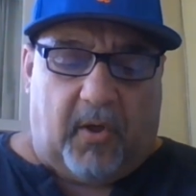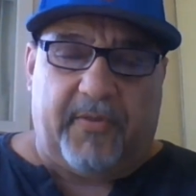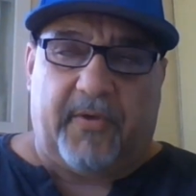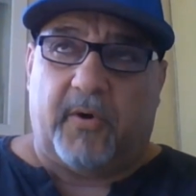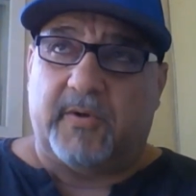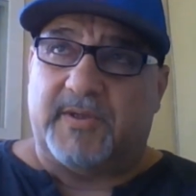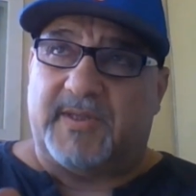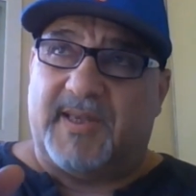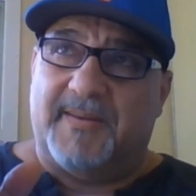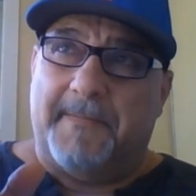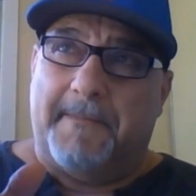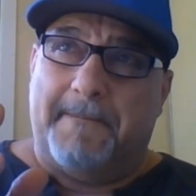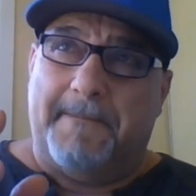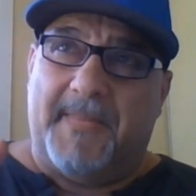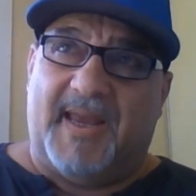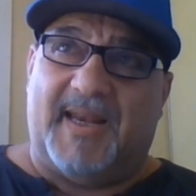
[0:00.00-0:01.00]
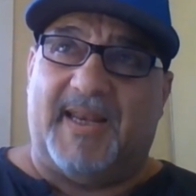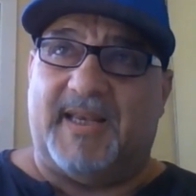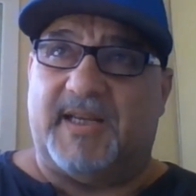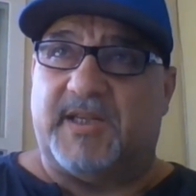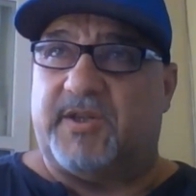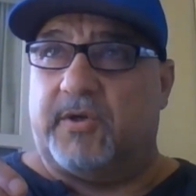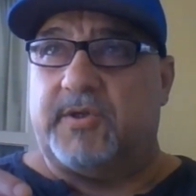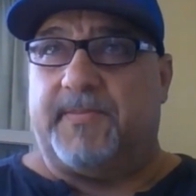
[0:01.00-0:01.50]
those
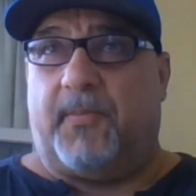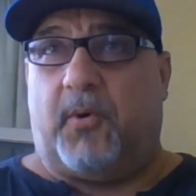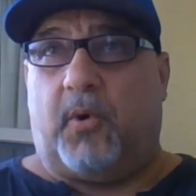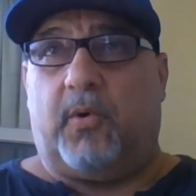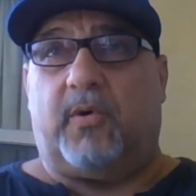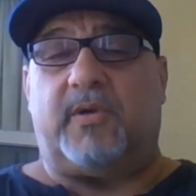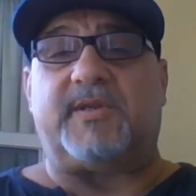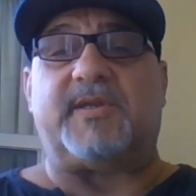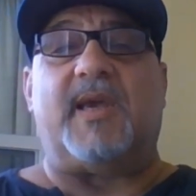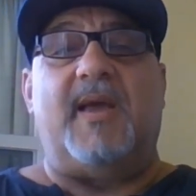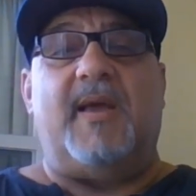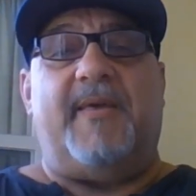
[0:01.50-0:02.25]
meanings, those morals